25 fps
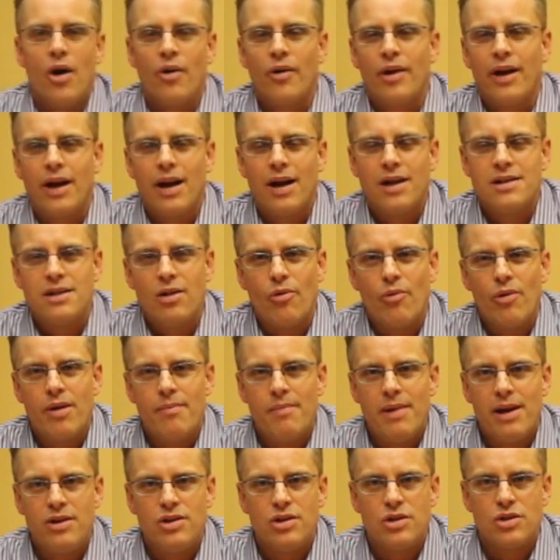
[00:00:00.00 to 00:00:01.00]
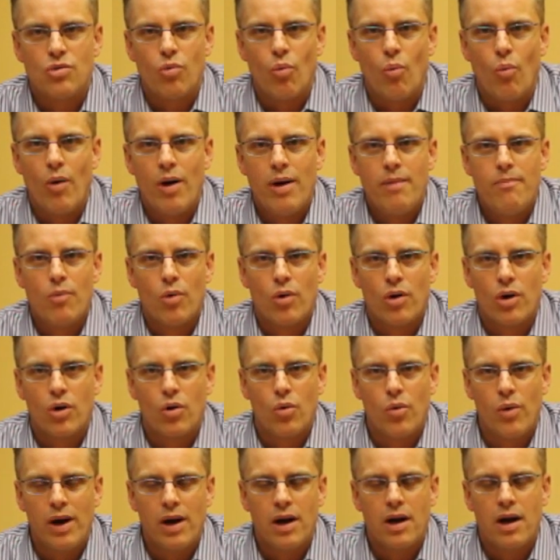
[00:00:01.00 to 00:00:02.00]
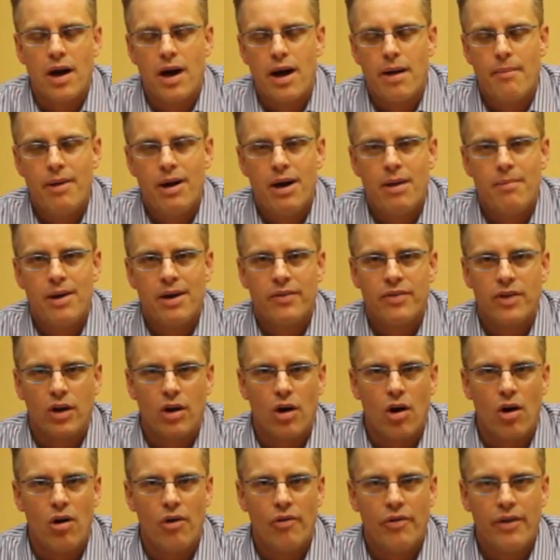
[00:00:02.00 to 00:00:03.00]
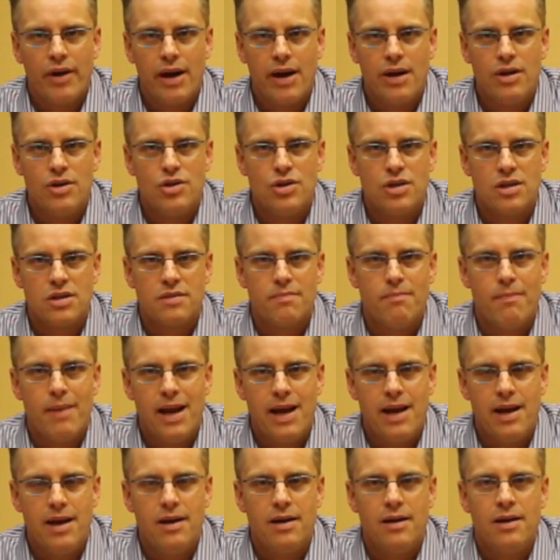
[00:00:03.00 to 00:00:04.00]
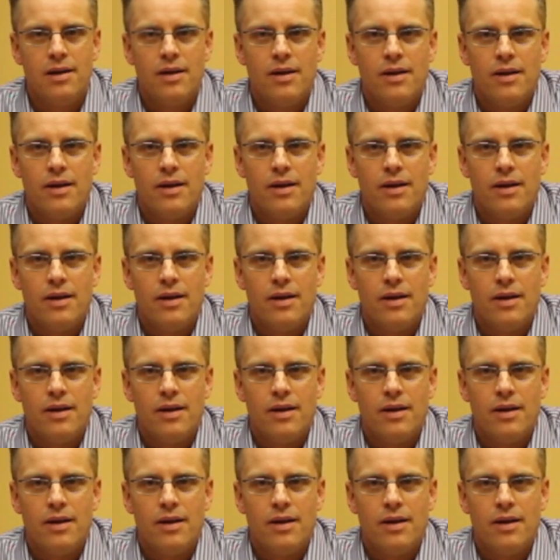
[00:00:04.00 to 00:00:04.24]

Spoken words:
Okay, guys, I want to make just one more quick comment about the call that I just made.